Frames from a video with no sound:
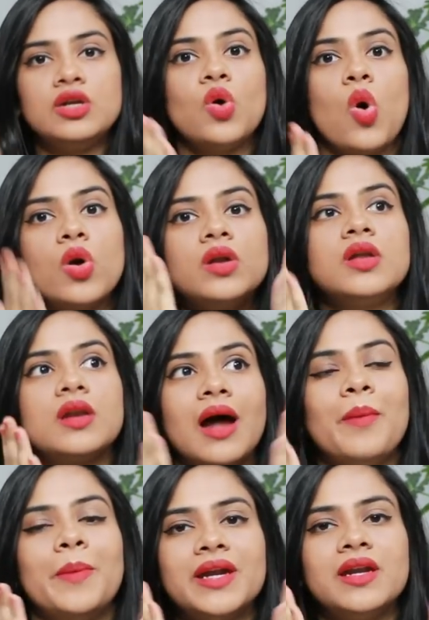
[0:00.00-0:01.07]
Don't
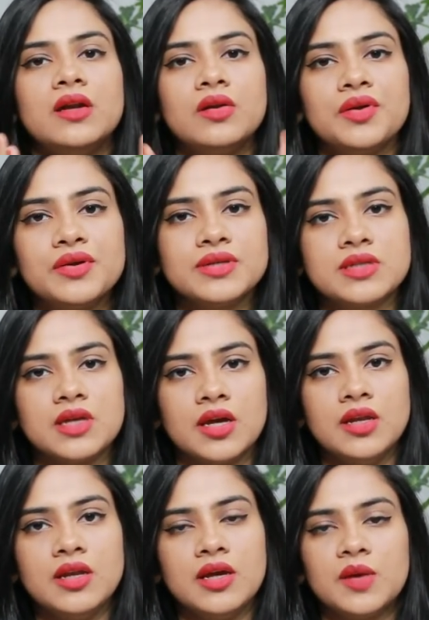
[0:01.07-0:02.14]
rub it into your
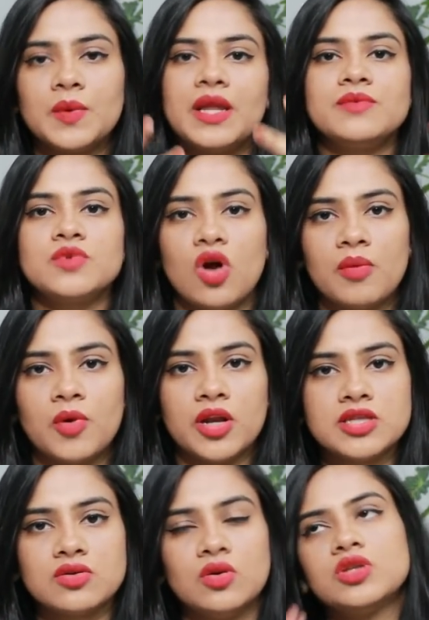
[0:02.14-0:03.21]
skin, it will absorb on
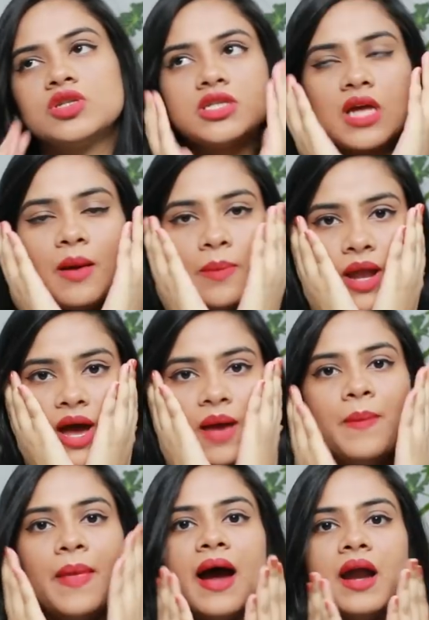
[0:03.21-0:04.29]
its own. You just apply
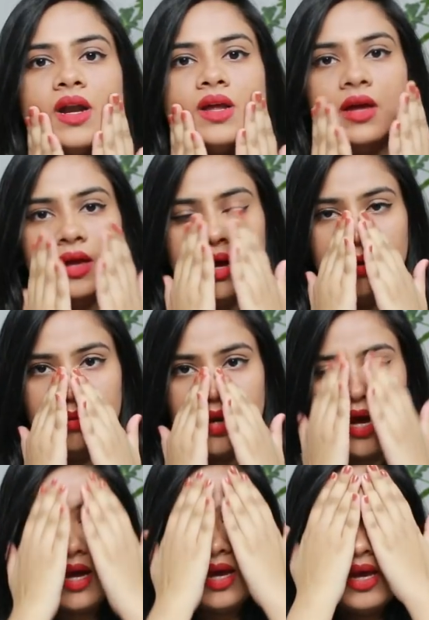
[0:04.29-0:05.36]
pat,
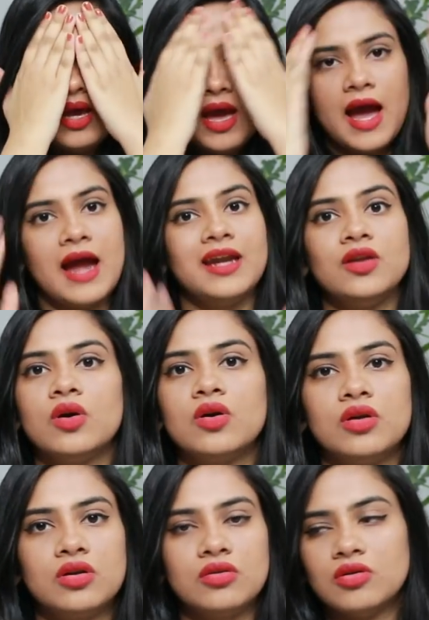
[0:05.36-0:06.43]
apply, and you're
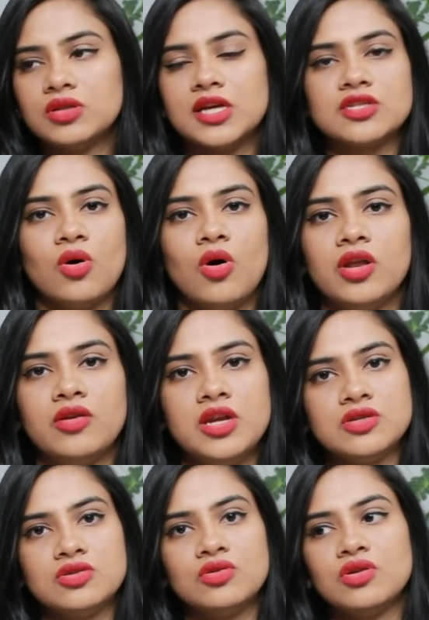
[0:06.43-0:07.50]
good to go. That's all you
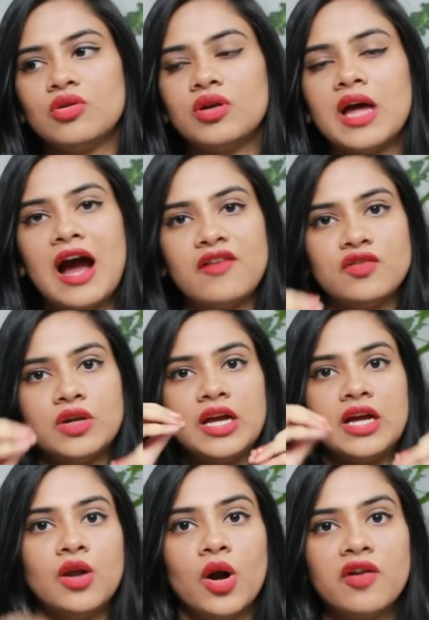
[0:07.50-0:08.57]
need to do. You don't have to take
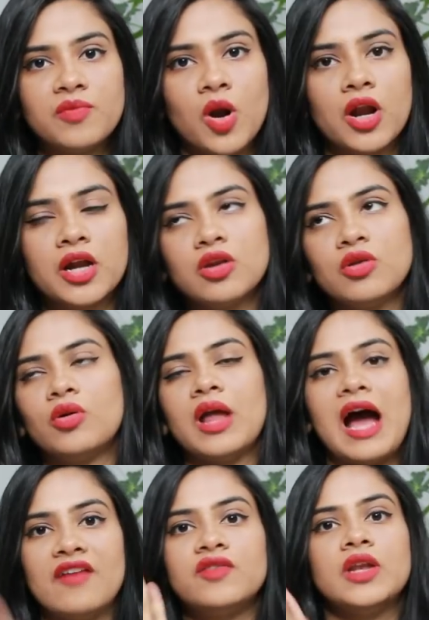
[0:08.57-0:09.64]
a lot of product, you don't
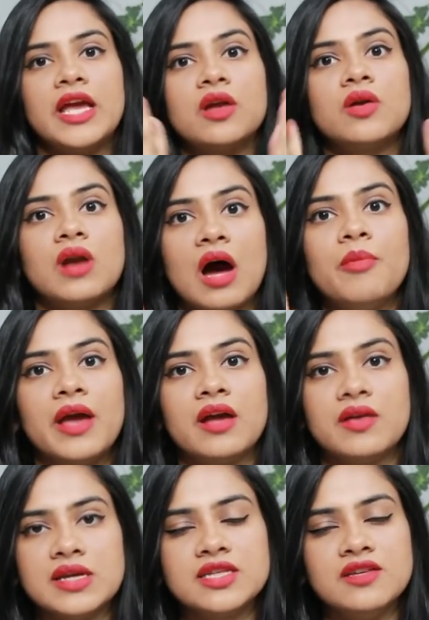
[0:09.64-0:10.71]
have to like rub
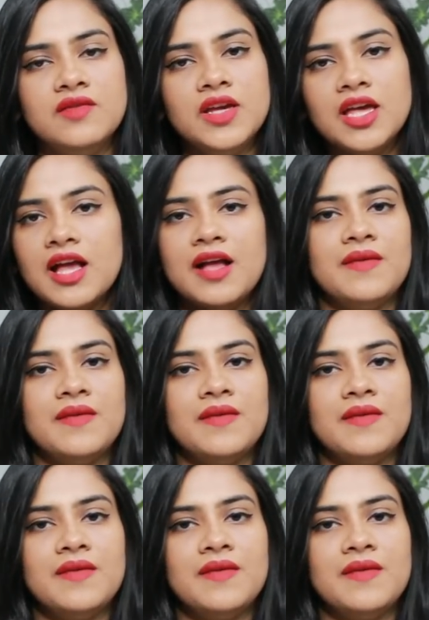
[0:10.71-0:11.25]
aggressively.